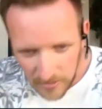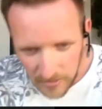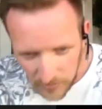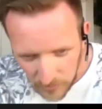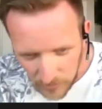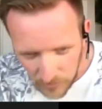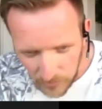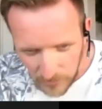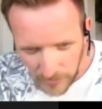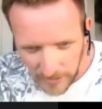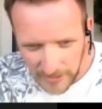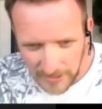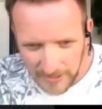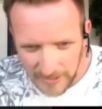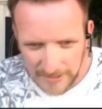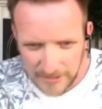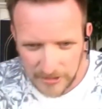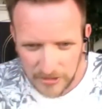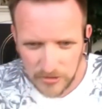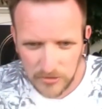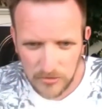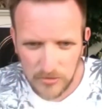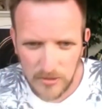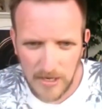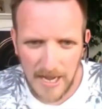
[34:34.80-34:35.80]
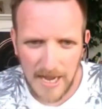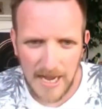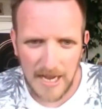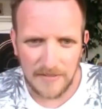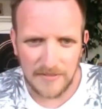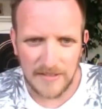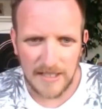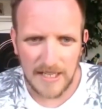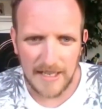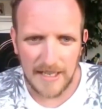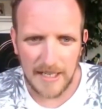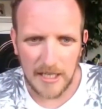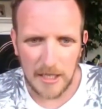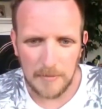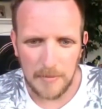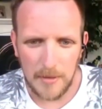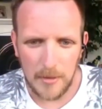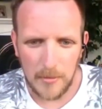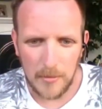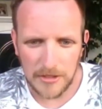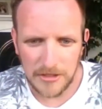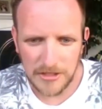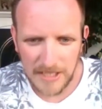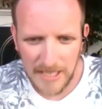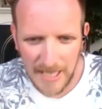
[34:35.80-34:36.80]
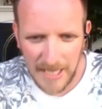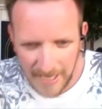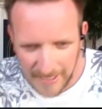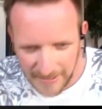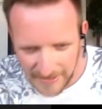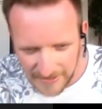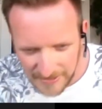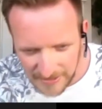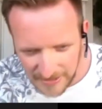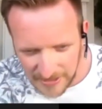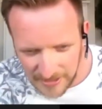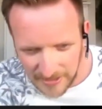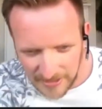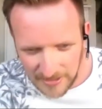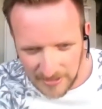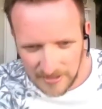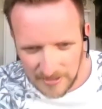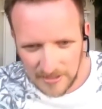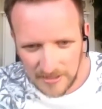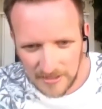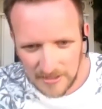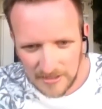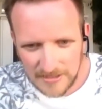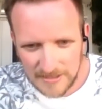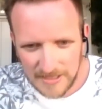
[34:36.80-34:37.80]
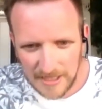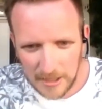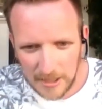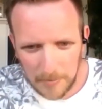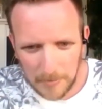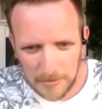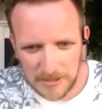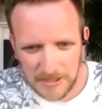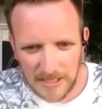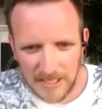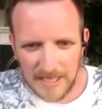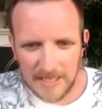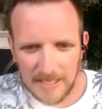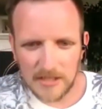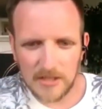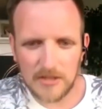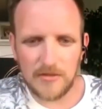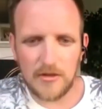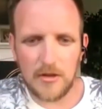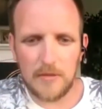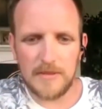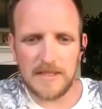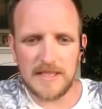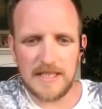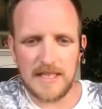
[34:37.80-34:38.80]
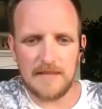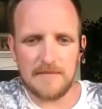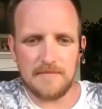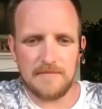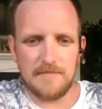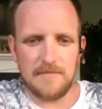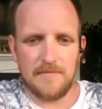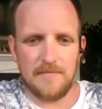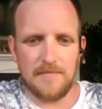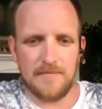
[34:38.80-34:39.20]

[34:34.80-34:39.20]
Really drive that elbow onto the hands. Stand up onto your hands for me, Dan.